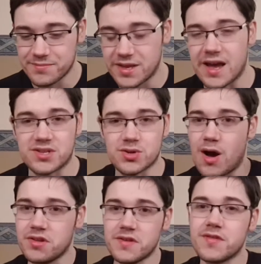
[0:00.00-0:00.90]
yeah, so
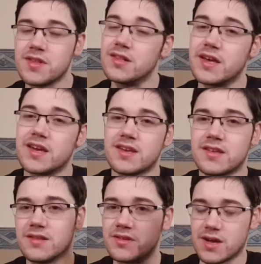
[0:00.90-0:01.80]
I'll leave it in the link
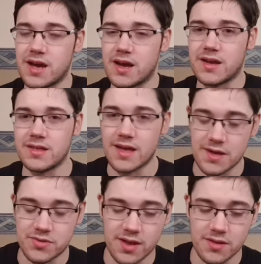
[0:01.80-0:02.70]

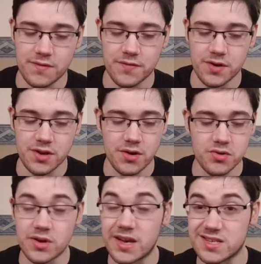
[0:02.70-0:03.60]
at the end of the video.
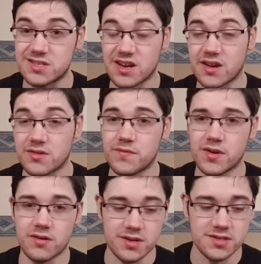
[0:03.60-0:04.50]
You guys can check out the
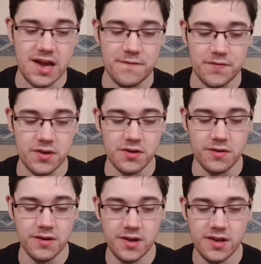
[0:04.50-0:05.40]
video, because I
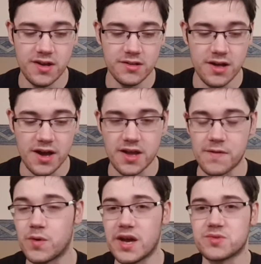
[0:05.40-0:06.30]
feel like,
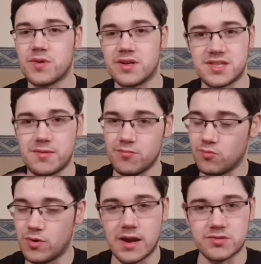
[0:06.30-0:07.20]
if you guys want to see
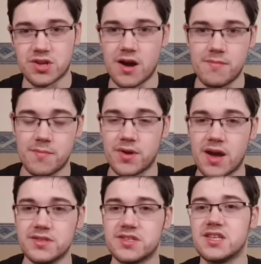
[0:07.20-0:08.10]
what I was talking about
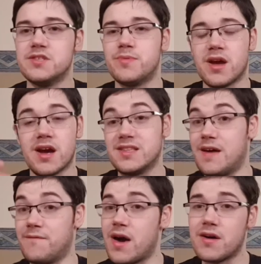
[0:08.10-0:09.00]
behind the scenes, behind
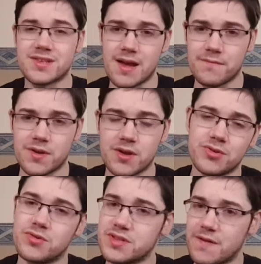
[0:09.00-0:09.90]
that Valentine video,
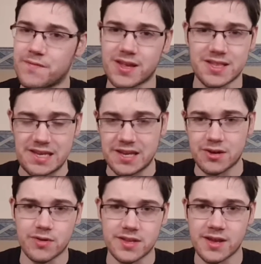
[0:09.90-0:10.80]
you'll definitely get to
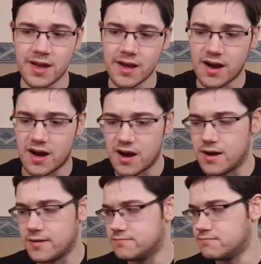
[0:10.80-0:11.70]
hear it, and
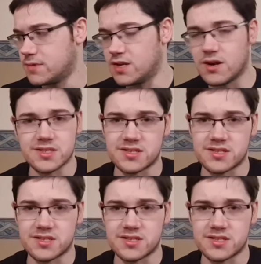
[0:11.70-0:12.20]
all that